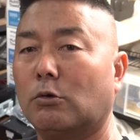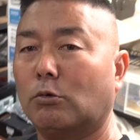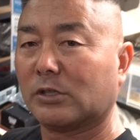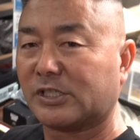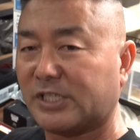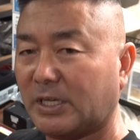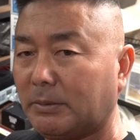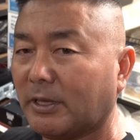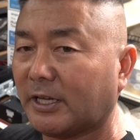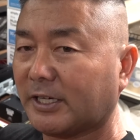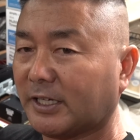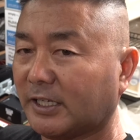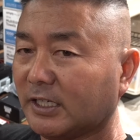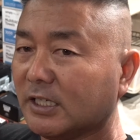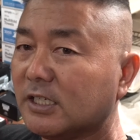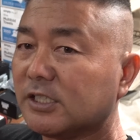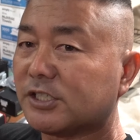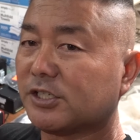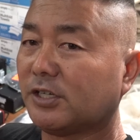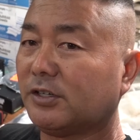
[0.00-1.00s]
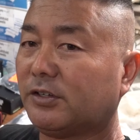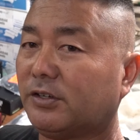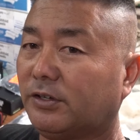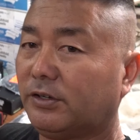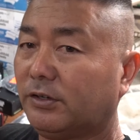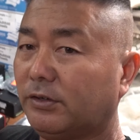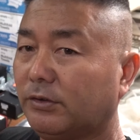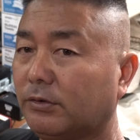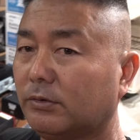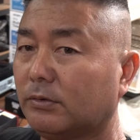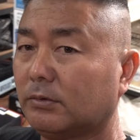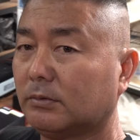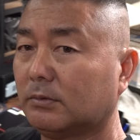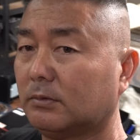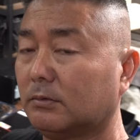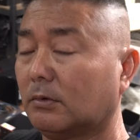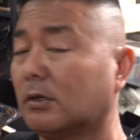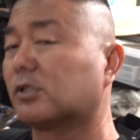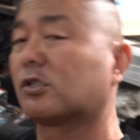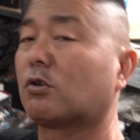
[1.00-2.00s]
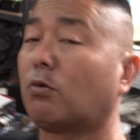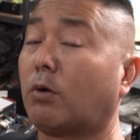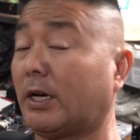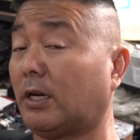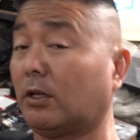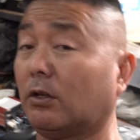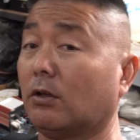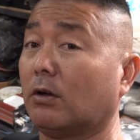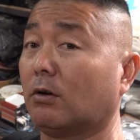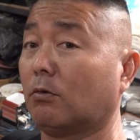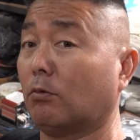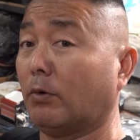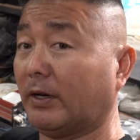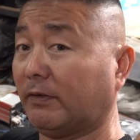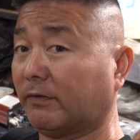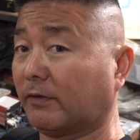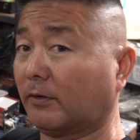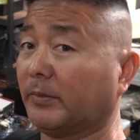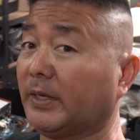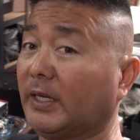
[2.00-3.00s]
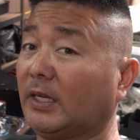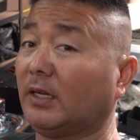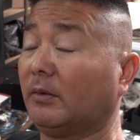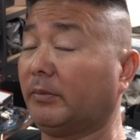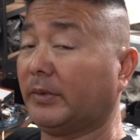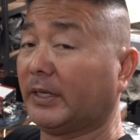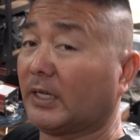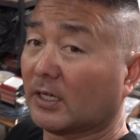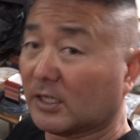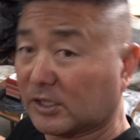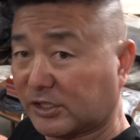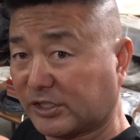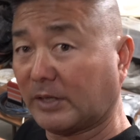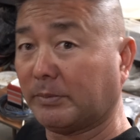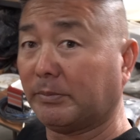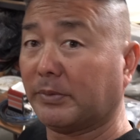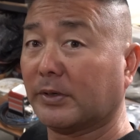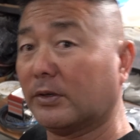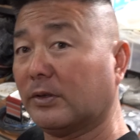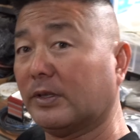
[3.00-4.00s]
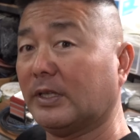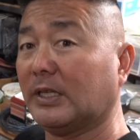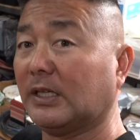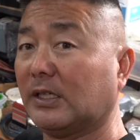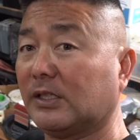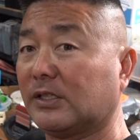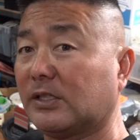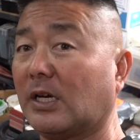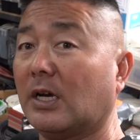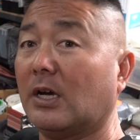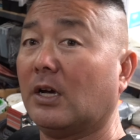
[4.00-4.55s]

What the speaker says: What seemed like an instant to you was quite a long wait for me, because they build these